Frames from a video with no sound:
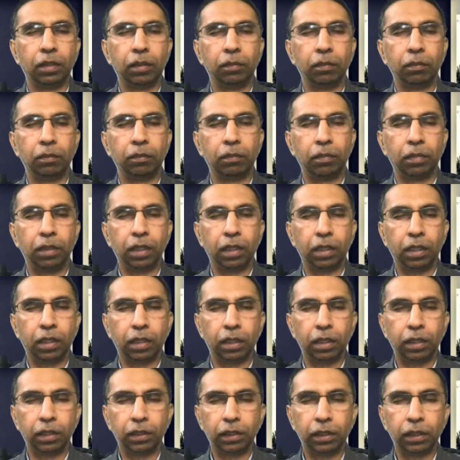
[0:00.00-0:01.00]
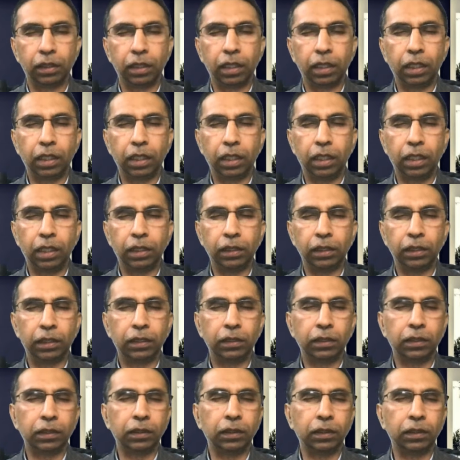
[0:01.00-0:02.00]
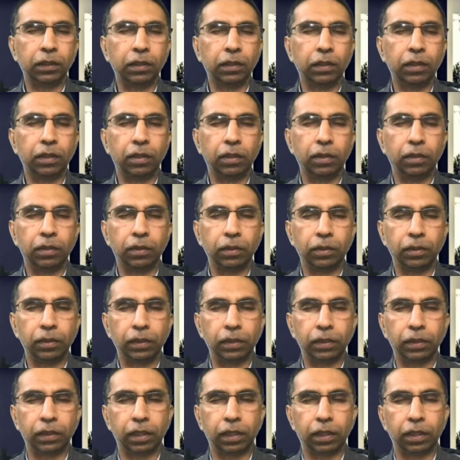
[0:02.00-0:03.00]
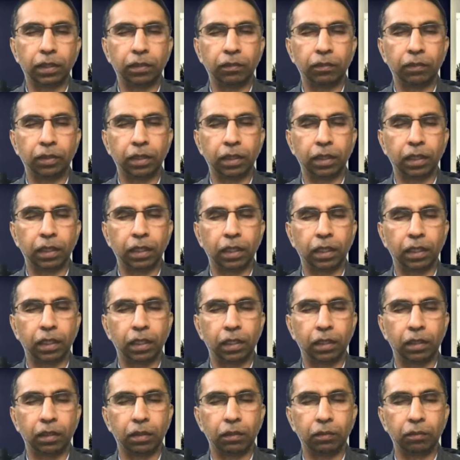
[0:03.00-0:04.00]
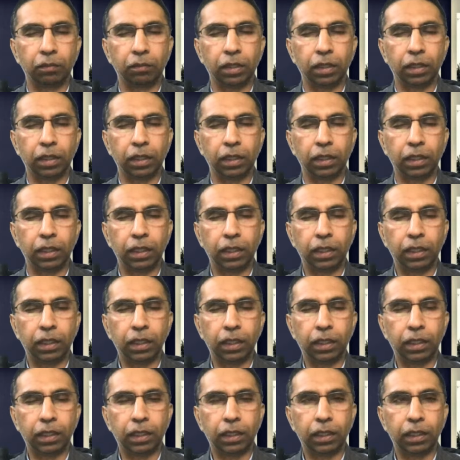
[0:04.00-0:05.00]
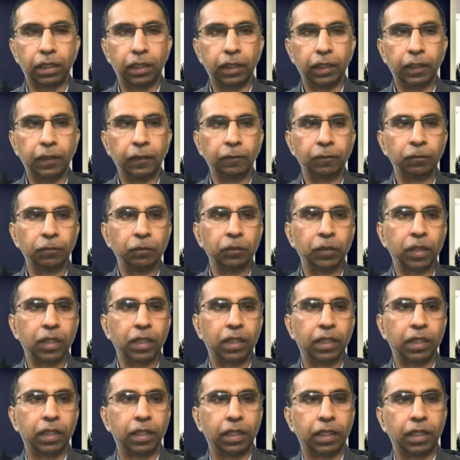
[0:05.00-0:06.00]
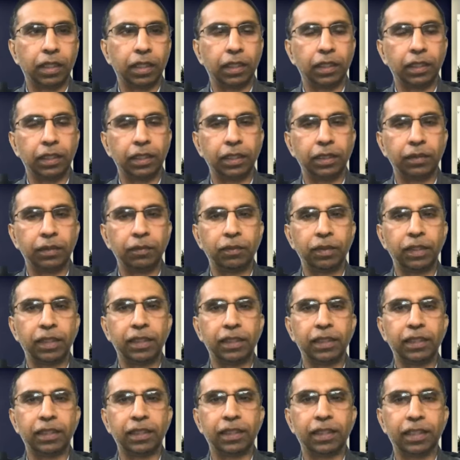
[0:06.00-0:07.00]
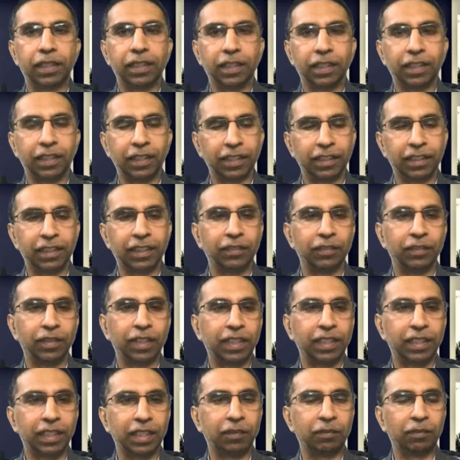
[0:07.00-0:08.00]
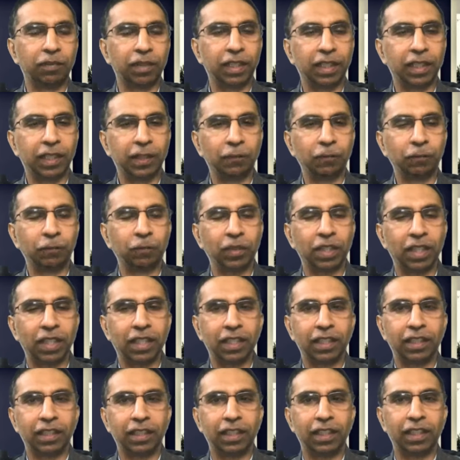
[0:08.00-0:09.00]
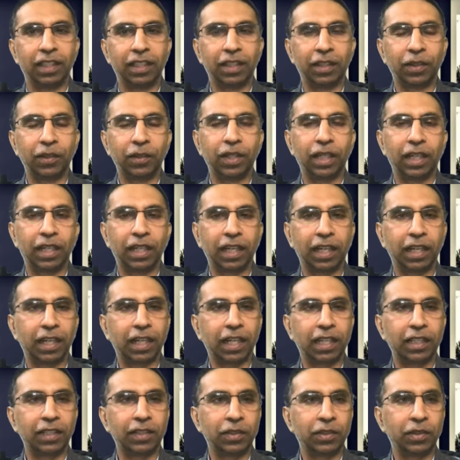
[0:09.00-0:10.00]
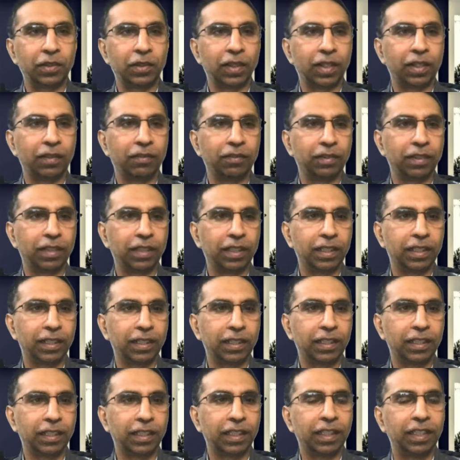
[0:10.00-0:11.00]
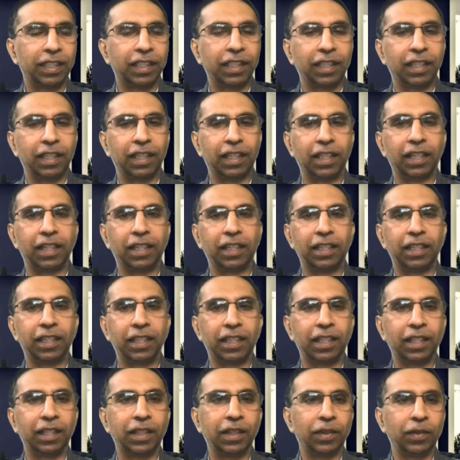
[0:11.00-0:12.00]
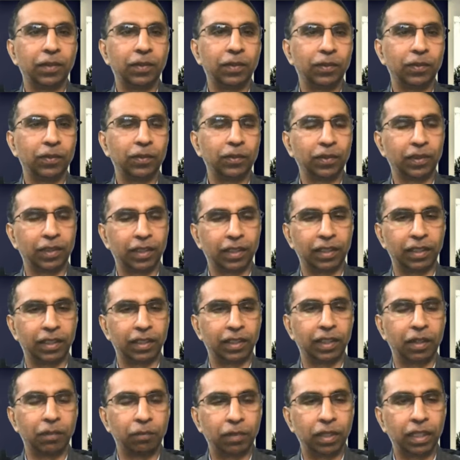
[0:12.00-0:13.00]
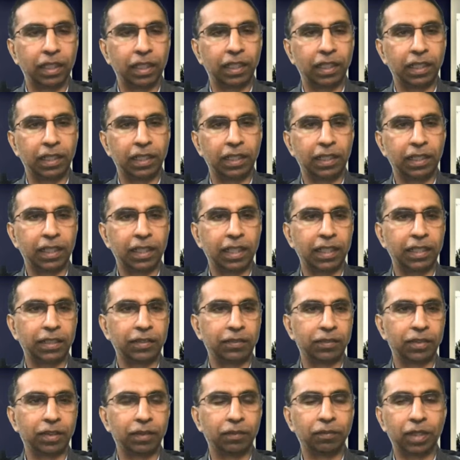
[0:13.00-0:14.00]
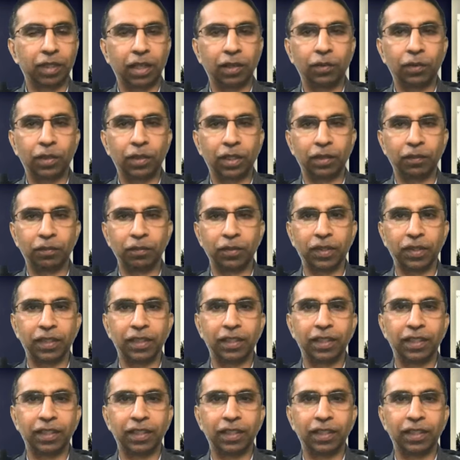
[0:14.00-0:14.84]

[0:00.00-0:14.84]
Matitangostava karmani. This means, very simply, that you get attached to your efforts and then you are completely detached from the outcomes.